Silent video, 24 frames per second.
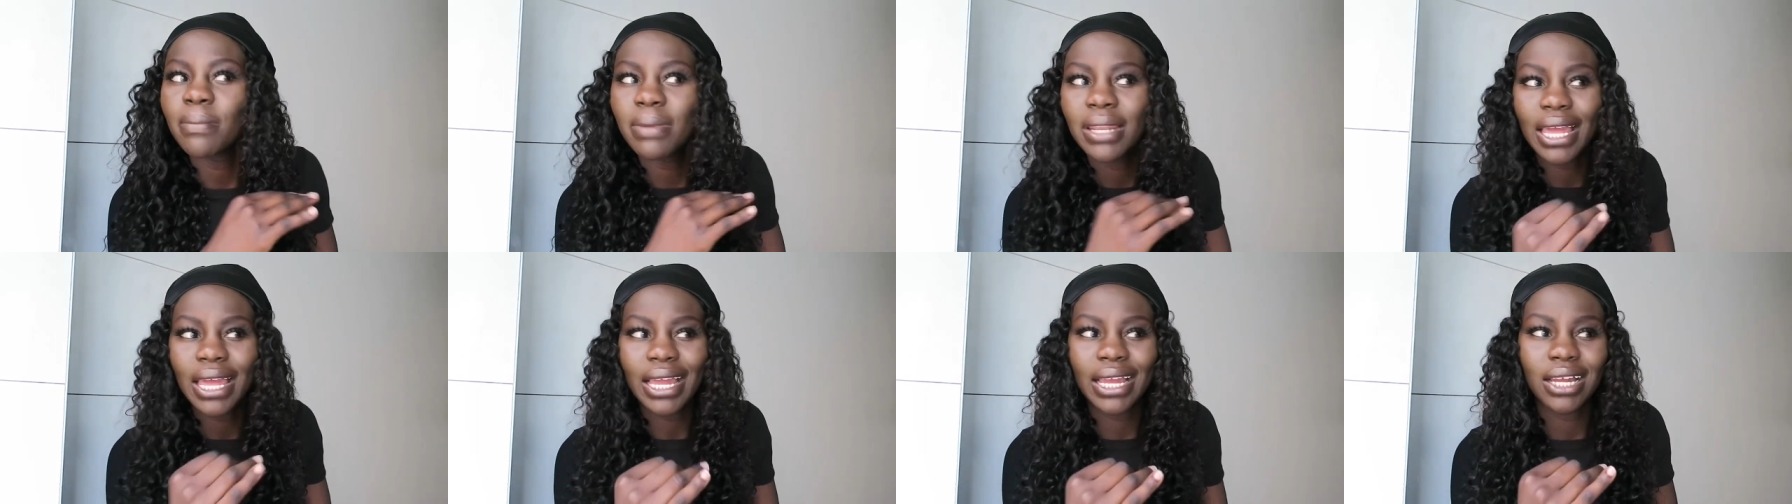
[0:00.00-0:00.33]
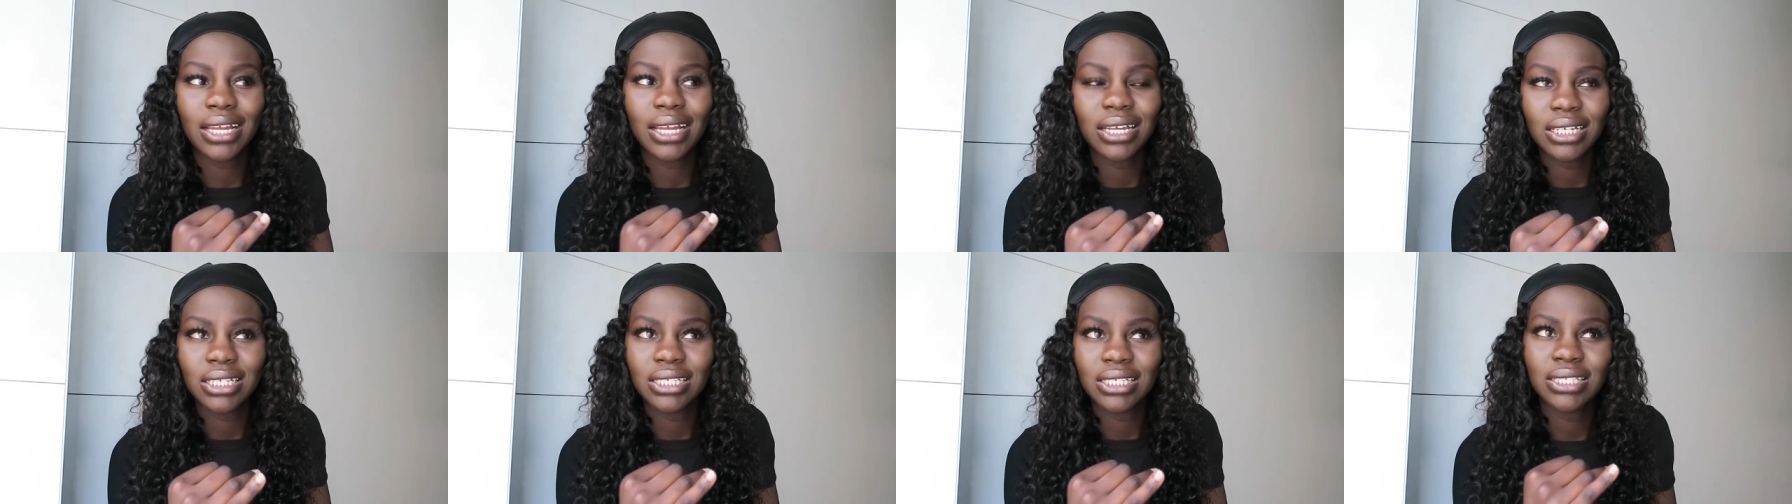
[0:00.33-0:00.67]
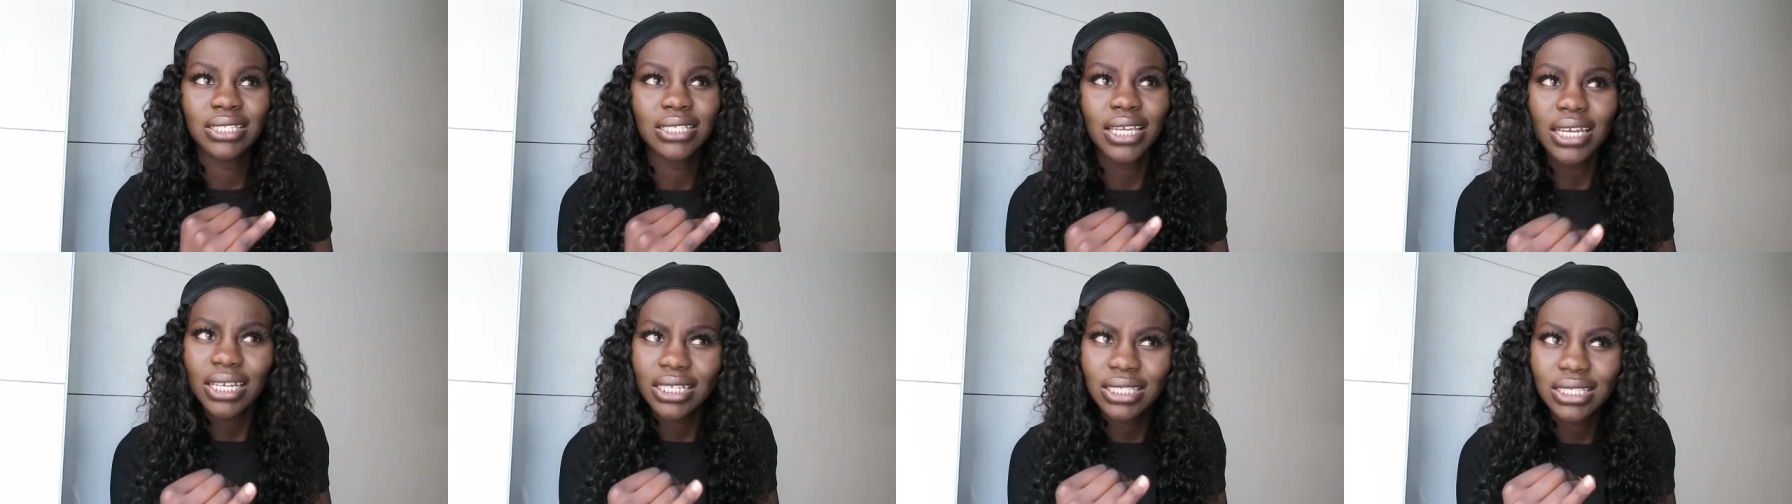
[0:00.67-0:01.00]
like
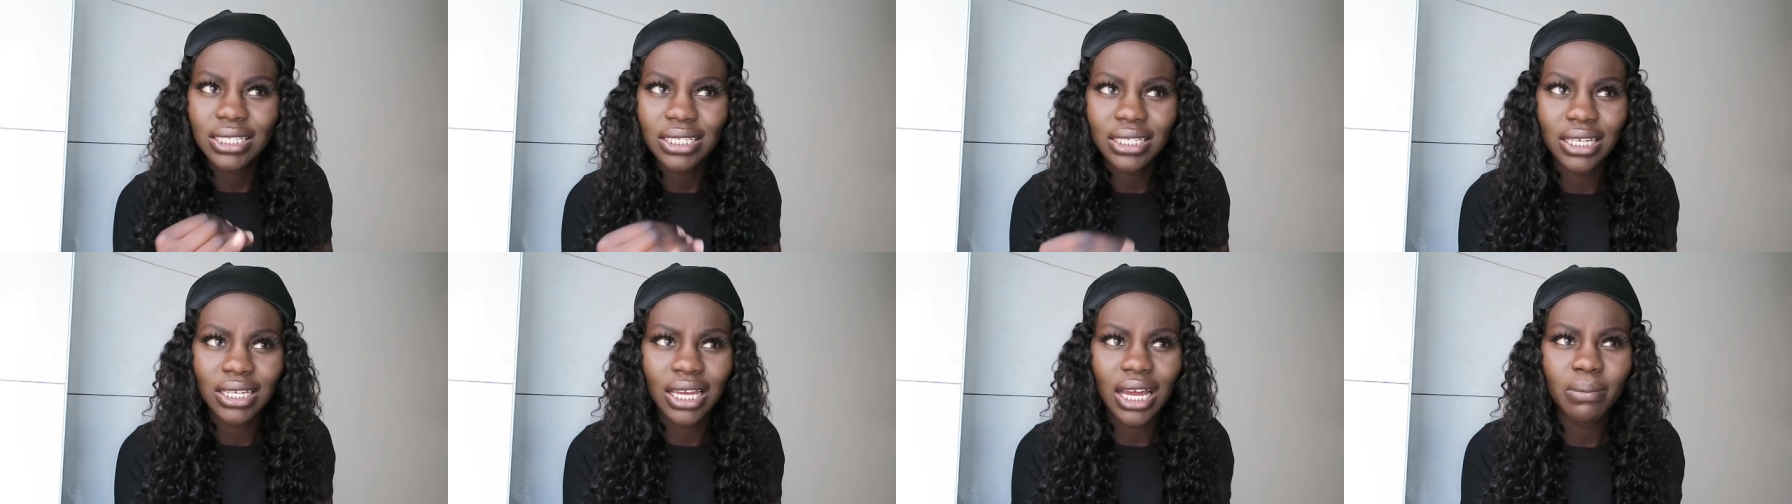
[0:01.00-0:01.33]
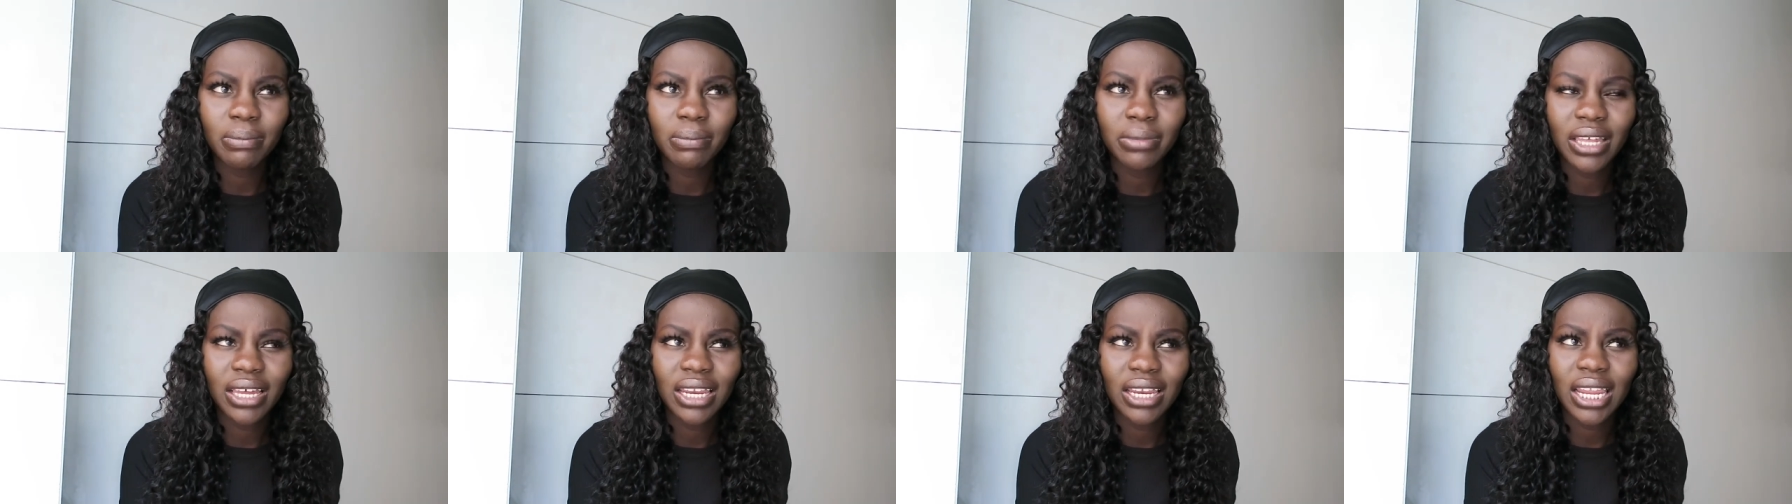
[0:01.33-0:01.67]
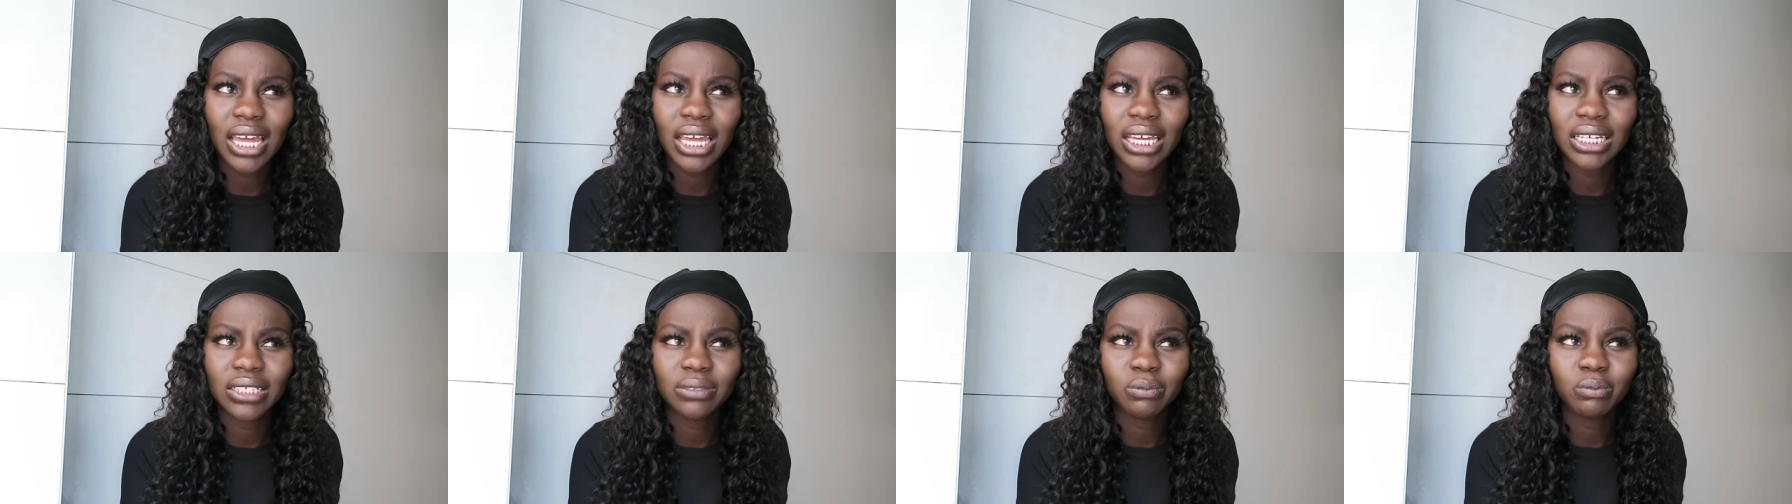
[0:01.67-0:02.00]
sexy. And then
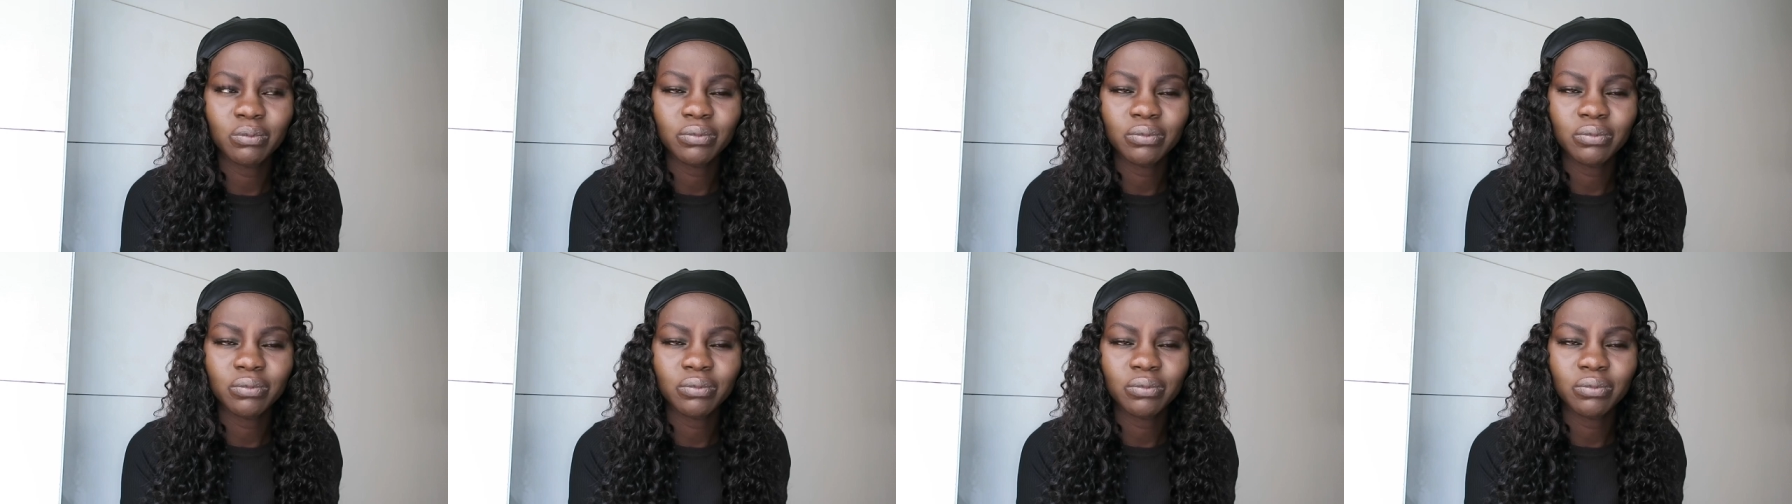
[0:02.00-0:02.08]
like,